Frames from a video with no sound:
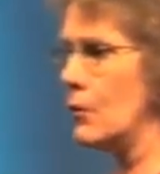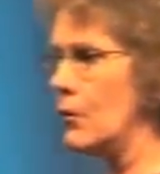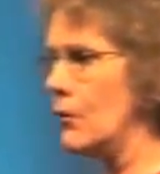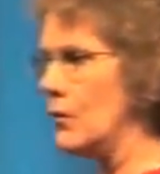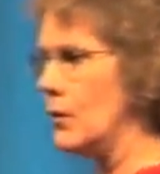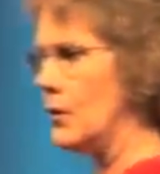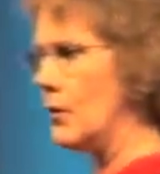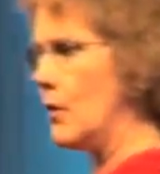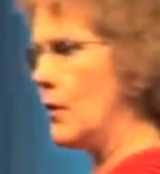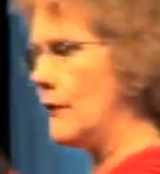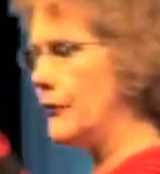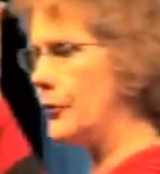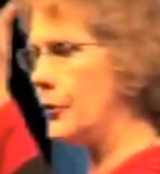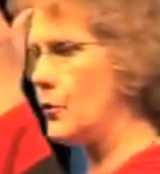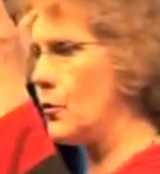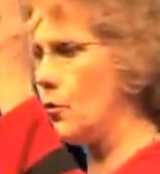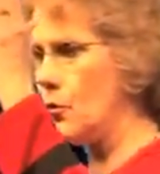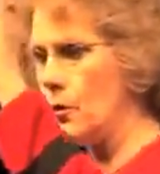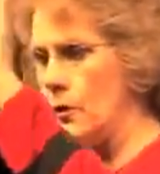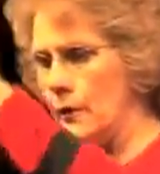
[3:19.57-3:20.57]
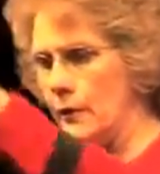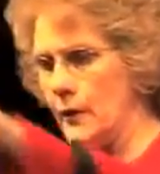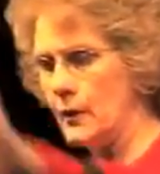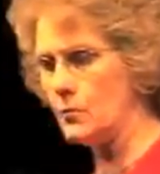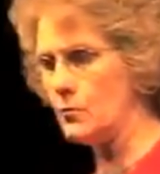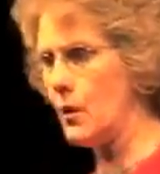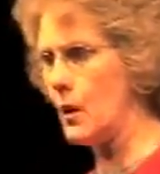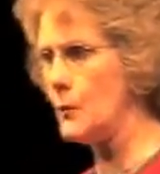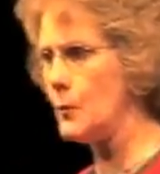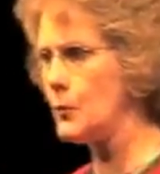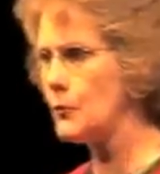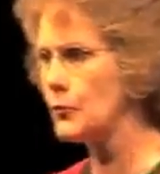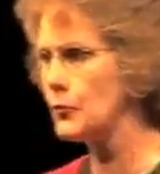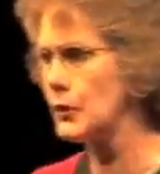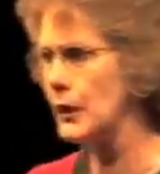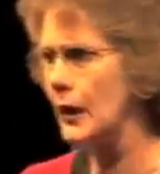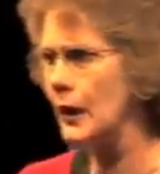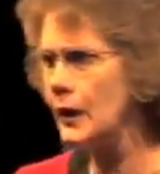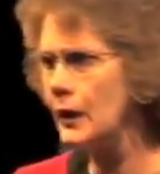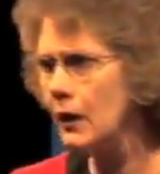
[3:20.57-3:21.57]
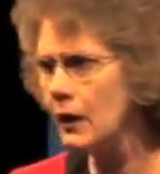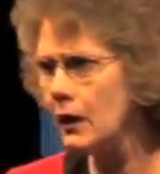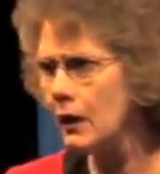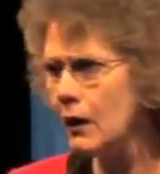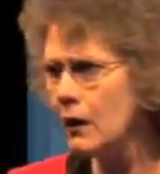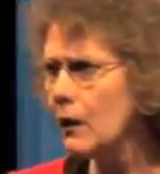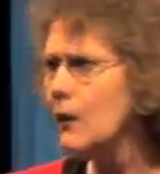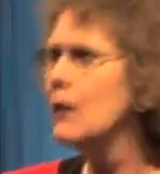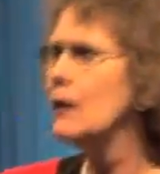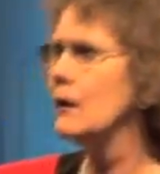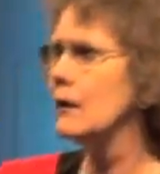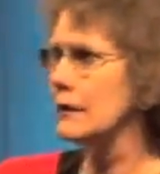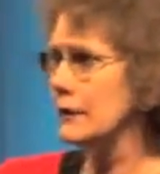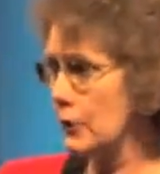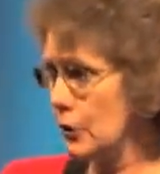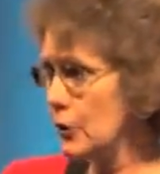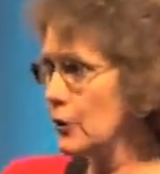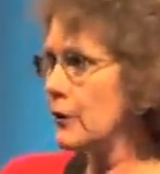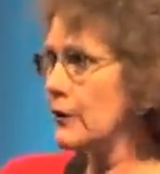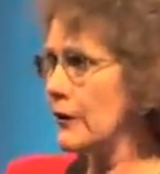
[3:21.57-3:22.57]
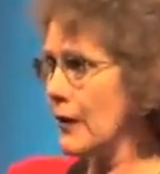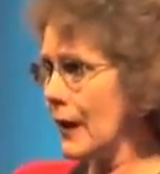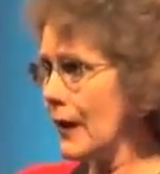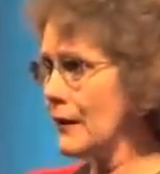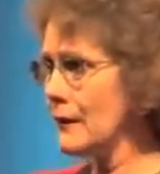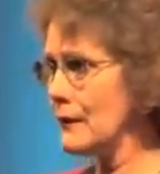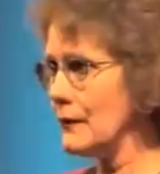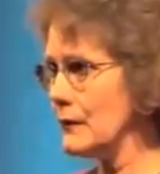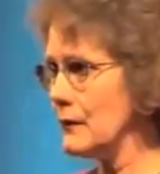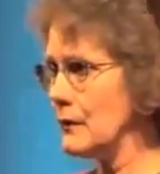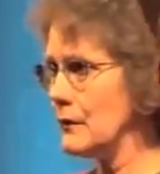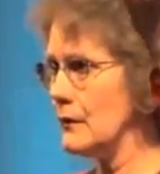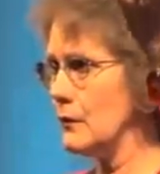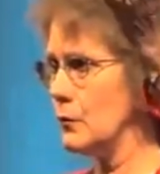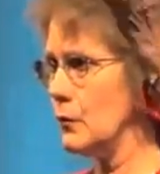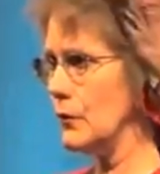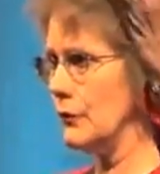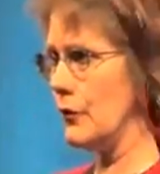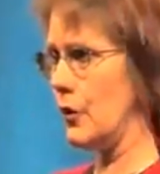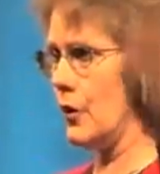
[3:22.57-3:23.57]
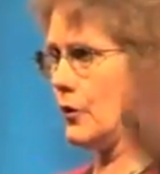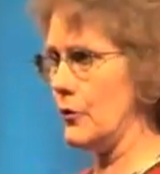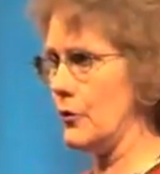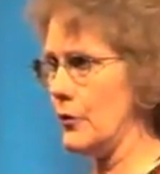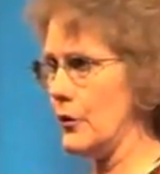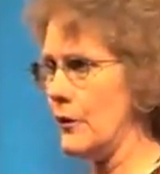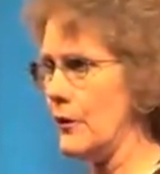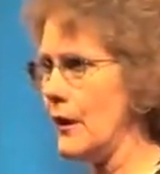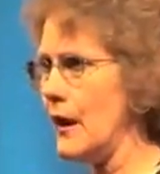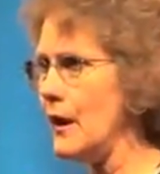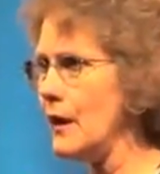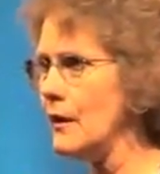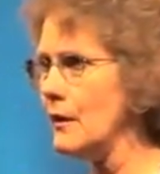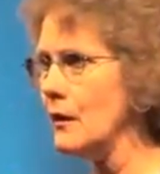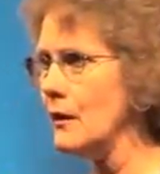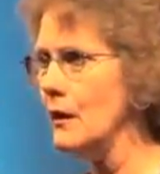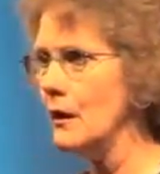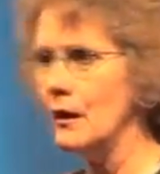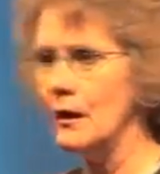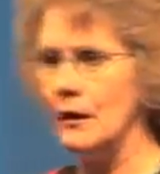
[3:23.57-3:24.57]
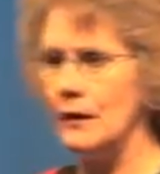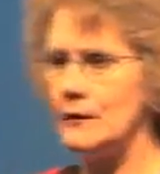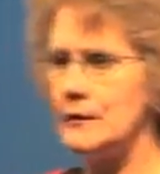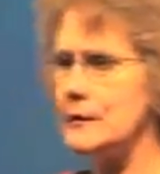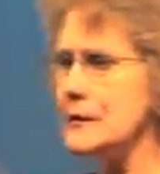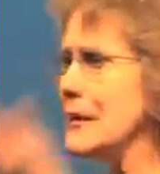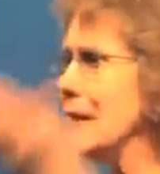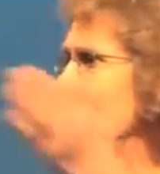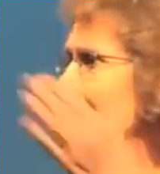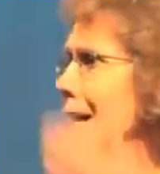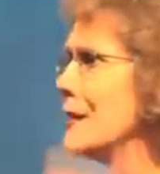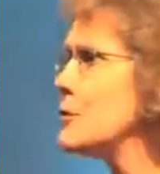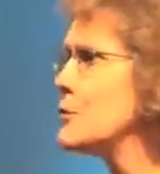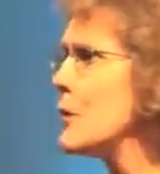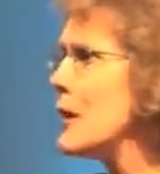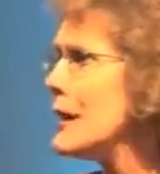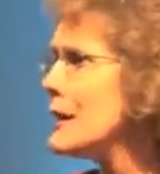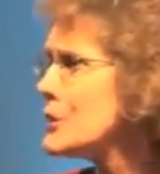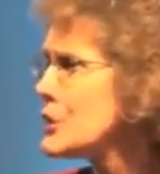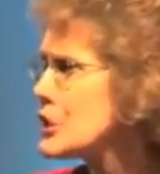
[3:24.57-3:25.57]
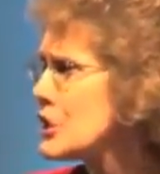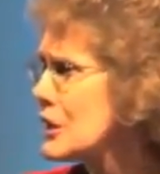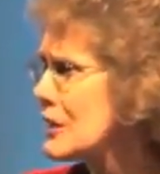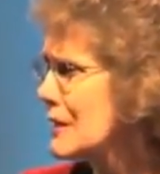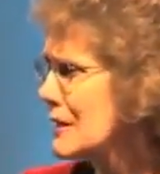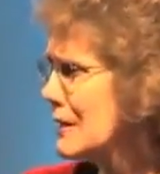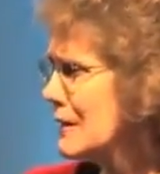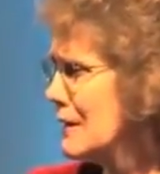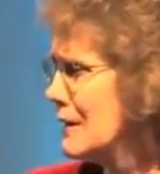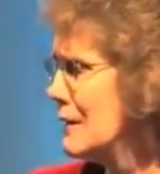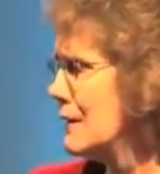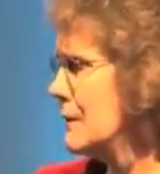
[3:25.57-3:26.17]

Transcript: off the court and they drop over dead. You heard of that? We've all heard of that. It's dehydration.